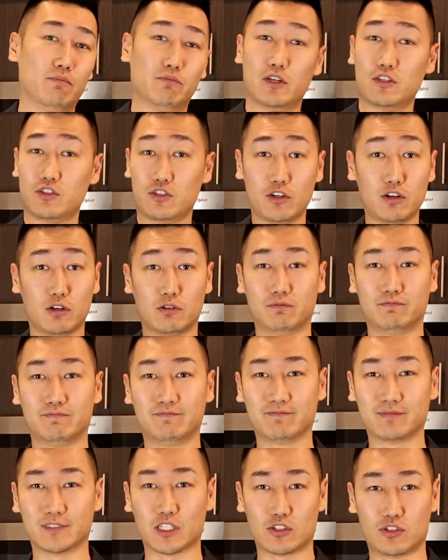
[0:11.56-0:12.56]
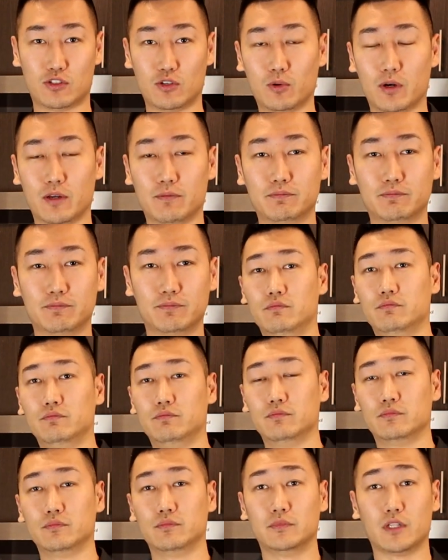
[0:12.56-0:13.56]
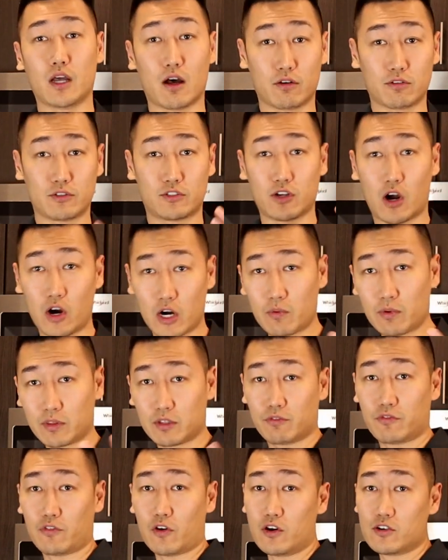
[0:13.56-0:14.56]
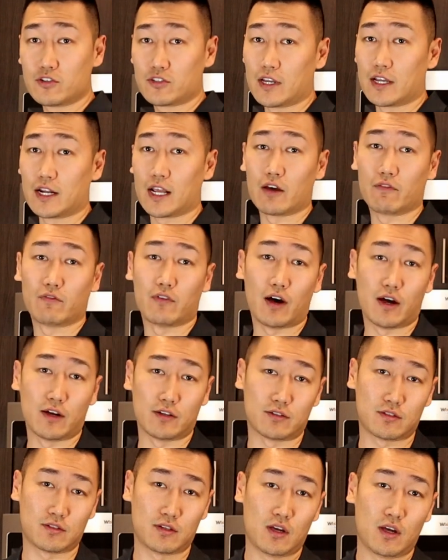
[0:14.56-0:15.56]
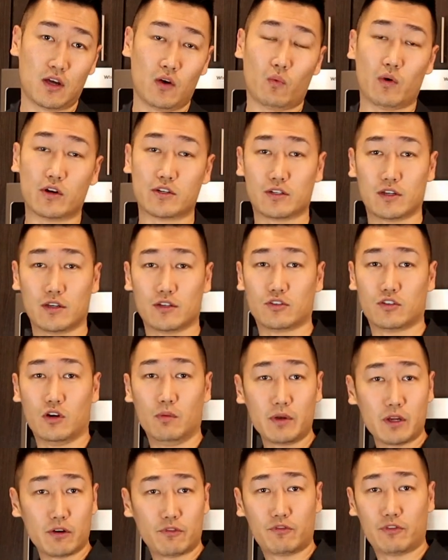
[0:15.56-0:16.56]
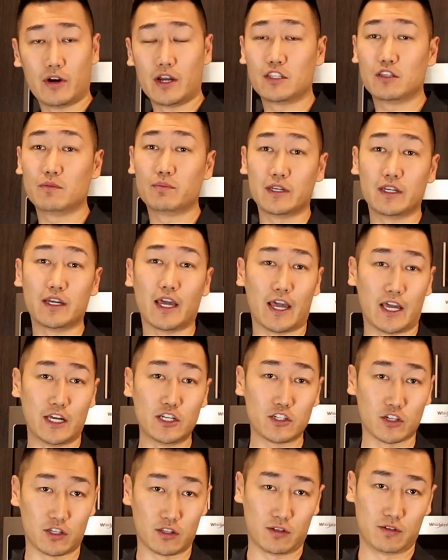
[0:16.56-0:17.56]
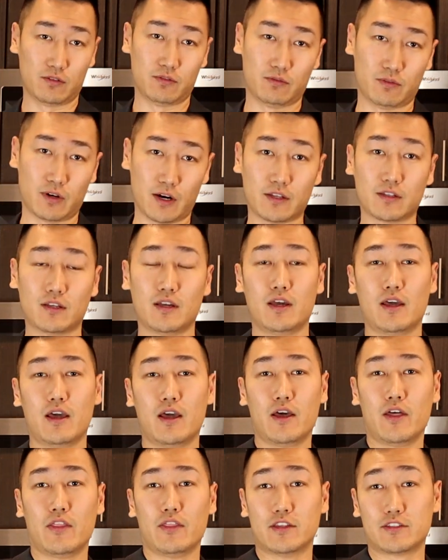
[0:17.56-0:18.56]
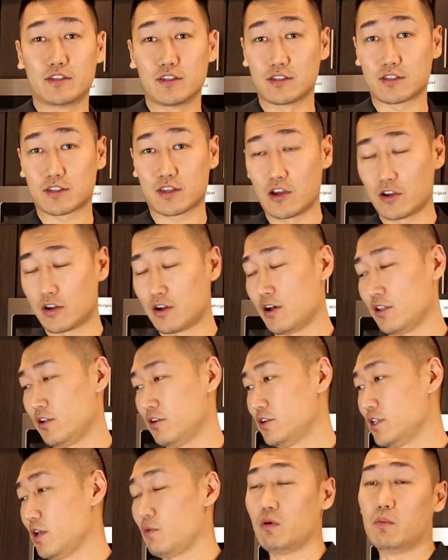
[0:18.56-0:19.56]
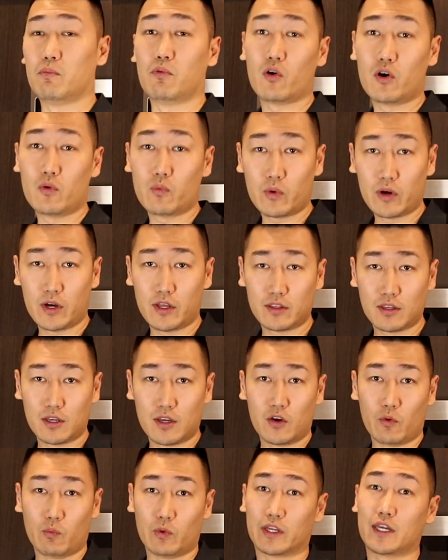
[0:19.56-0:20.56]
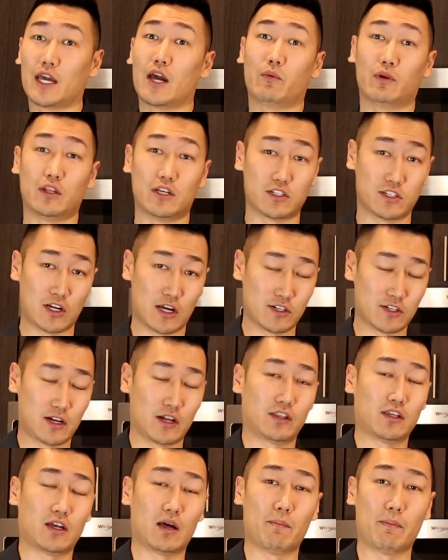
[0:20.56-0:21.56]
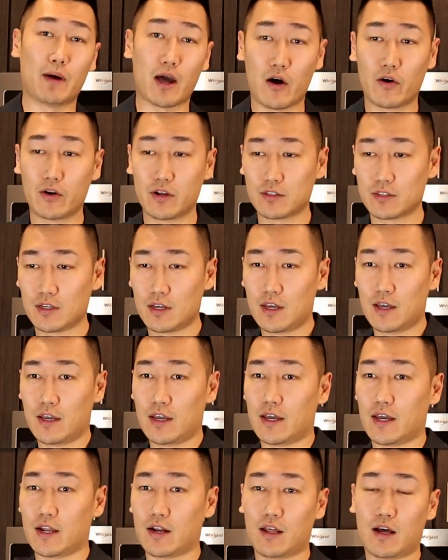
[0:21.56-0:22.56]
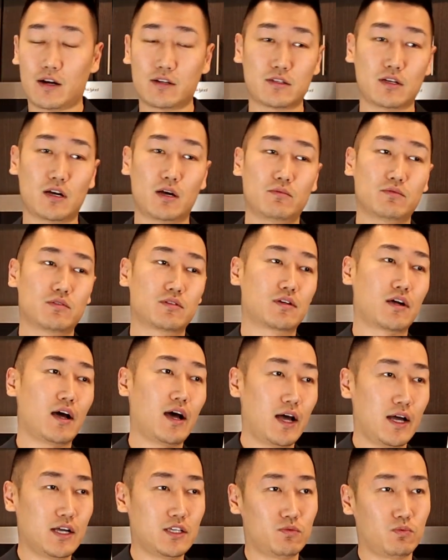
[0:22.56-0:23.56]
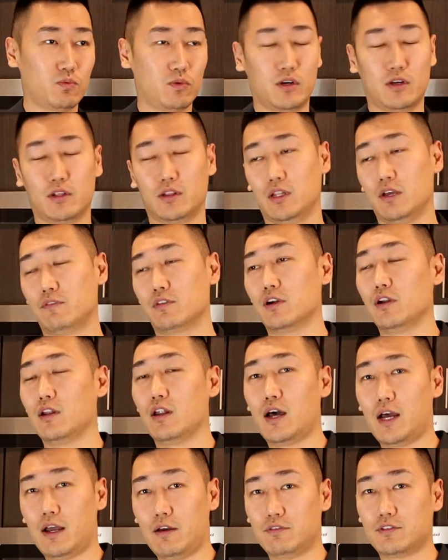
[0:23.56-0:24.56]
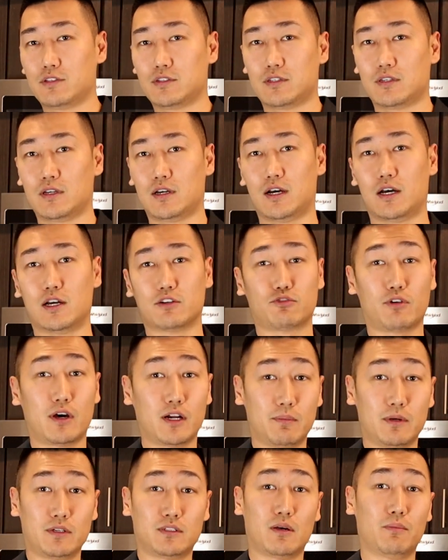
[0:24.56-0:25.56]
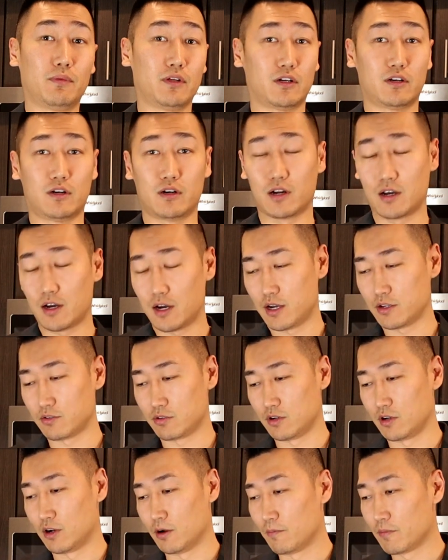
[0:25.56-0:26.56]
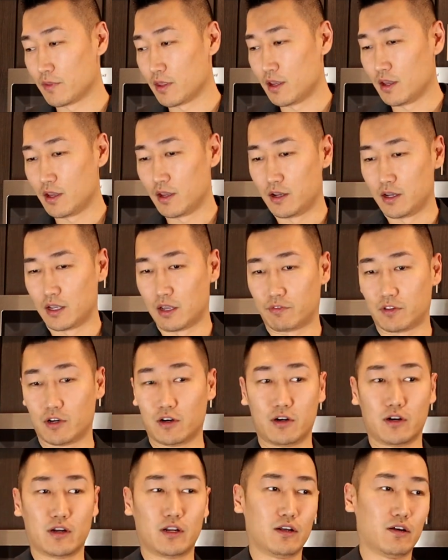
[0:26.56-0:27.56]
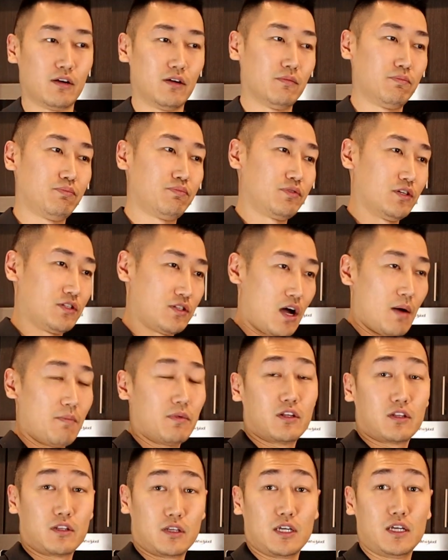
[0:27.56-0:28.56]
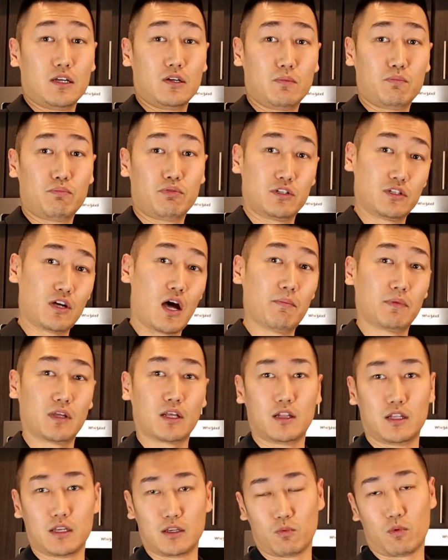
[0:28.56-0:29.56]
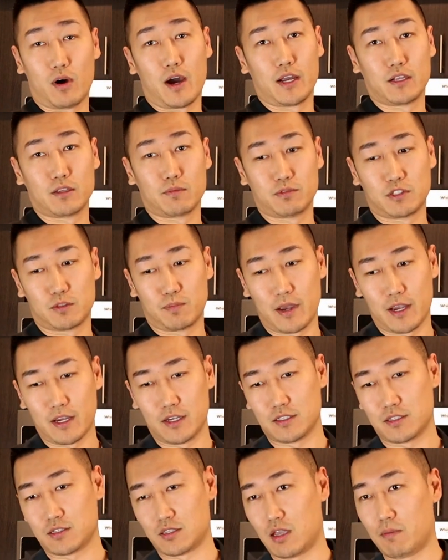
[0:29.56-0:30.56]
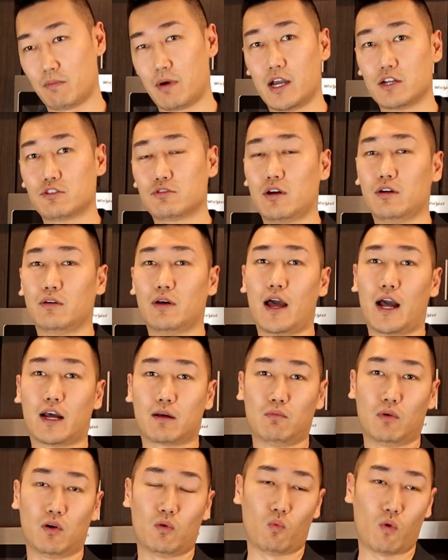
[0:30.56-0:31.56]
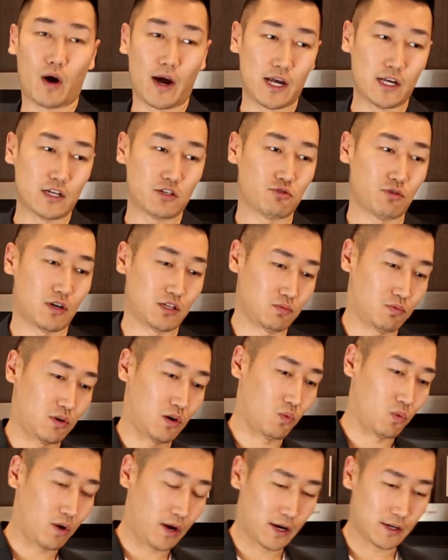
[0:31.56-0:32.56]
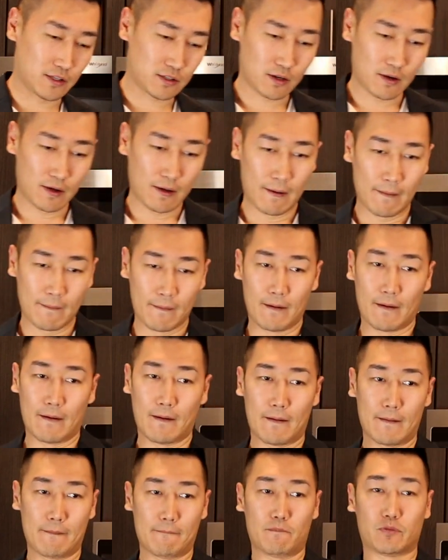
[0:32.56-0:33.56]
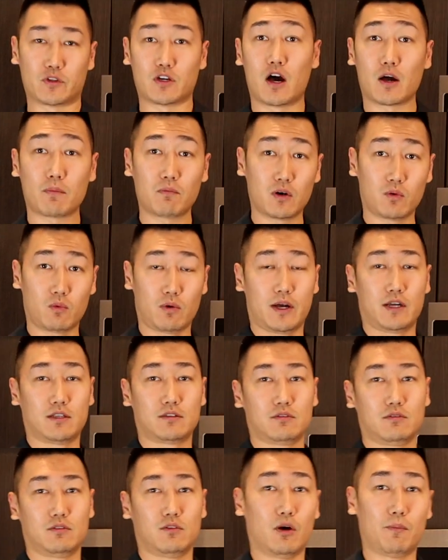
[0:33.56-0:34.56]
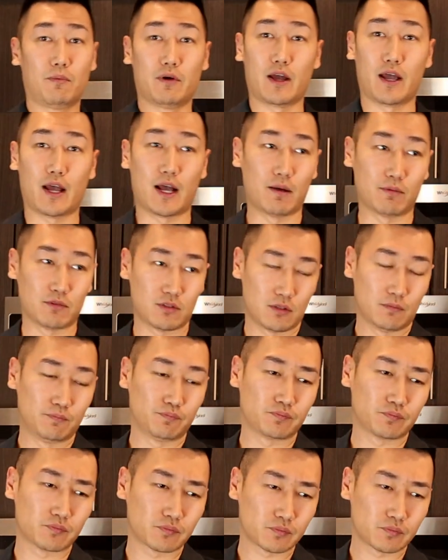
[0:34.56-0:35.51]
this year. Let's do it. Now, starting with the first dating advice, which is don't be afraid to be Asian, right? This is skin color that we're born with. We can't really change anything about it. And a lot of times, guys would live their lives trying to be something they're not. If they're in a predominantly white space, they might try to act more white, dress more white, talk more white, or perhaps